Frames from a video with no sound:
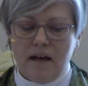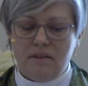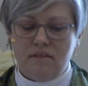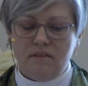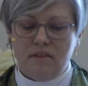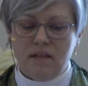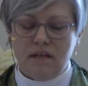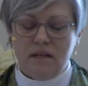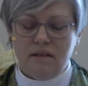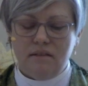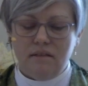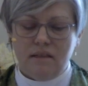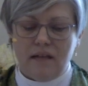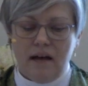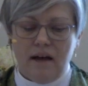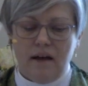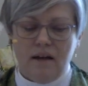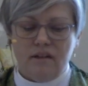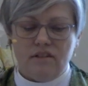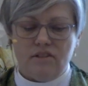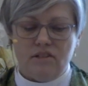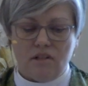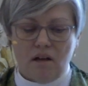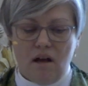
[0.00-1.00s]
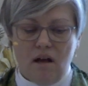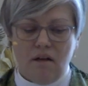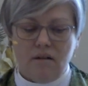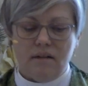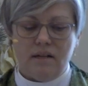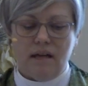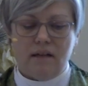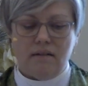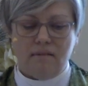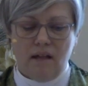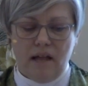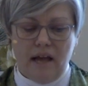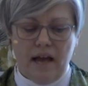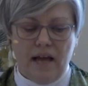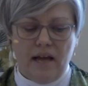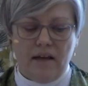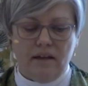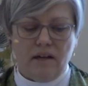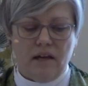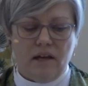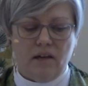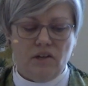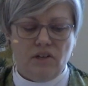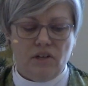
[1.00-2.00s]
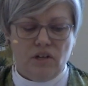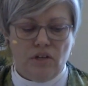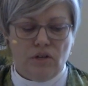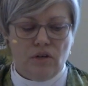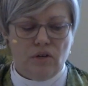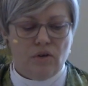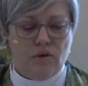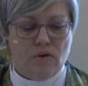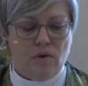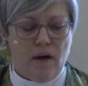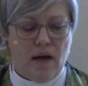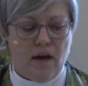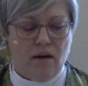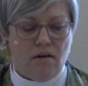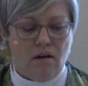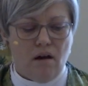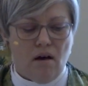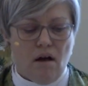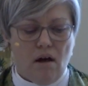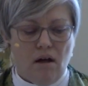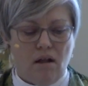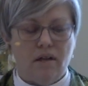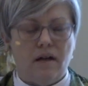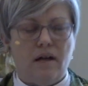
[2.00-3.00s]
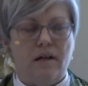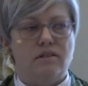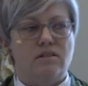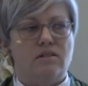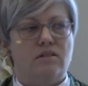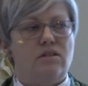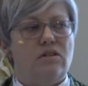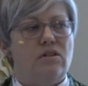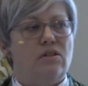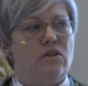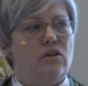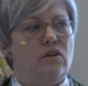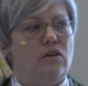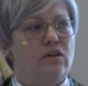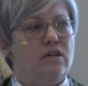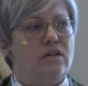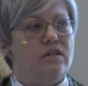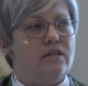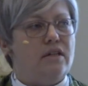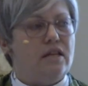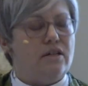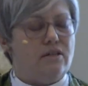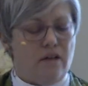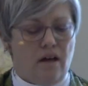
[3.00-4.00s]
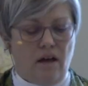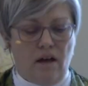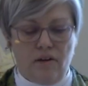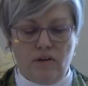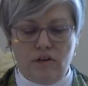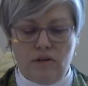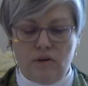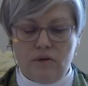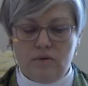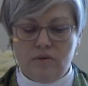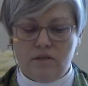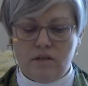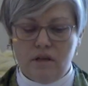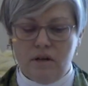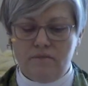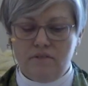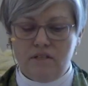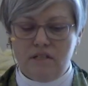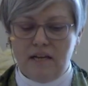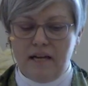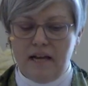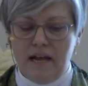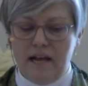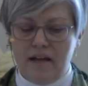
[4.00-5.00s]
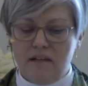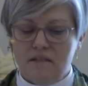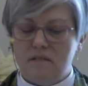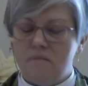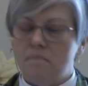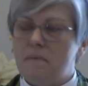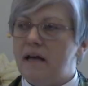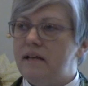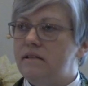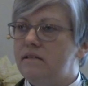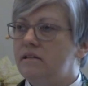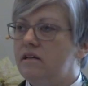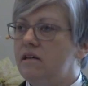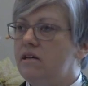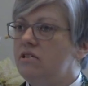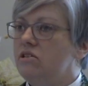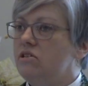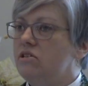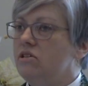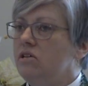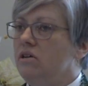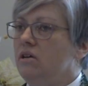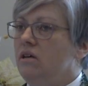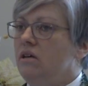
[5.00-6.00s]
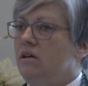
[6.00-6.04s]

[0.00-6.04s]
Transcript: think that salt and light can cue and call us to the good uh, news of today's message.